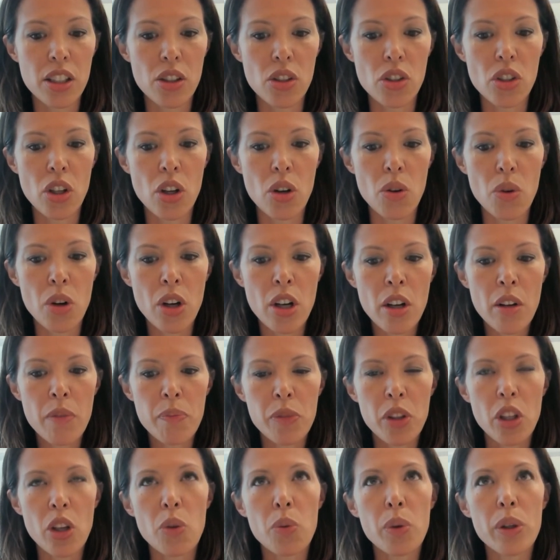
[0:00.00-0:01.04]
And so,
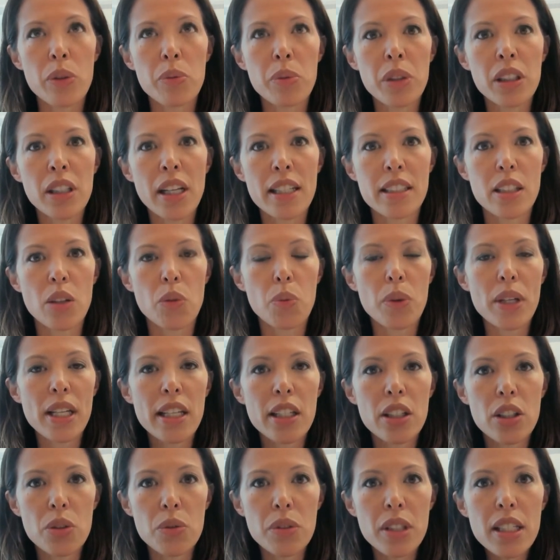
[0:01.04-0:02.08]
you know, we mm-hmm. realized that we
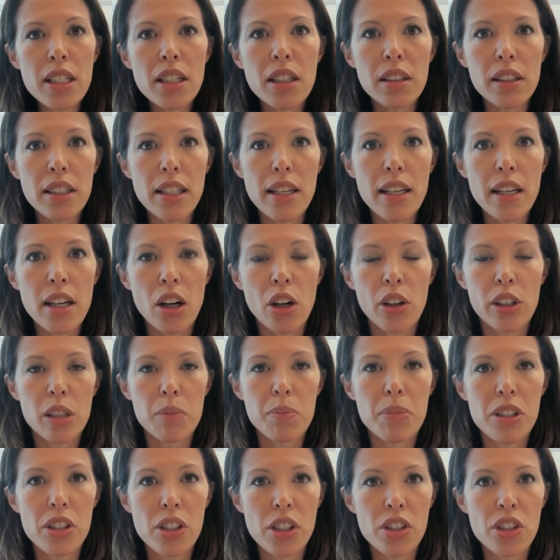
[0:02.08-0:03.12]
uniquely are in a
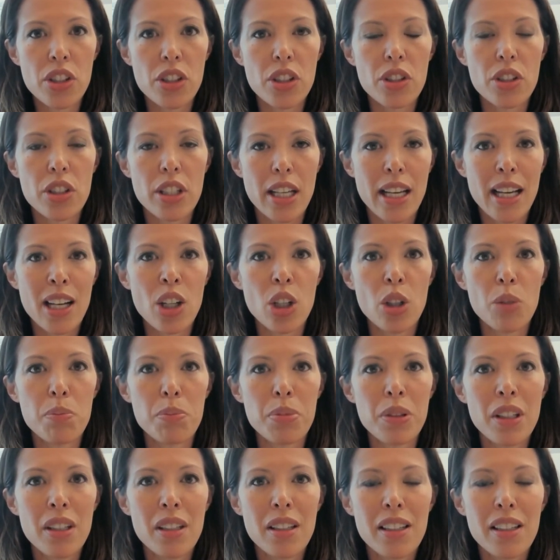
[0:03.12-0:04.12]
position to help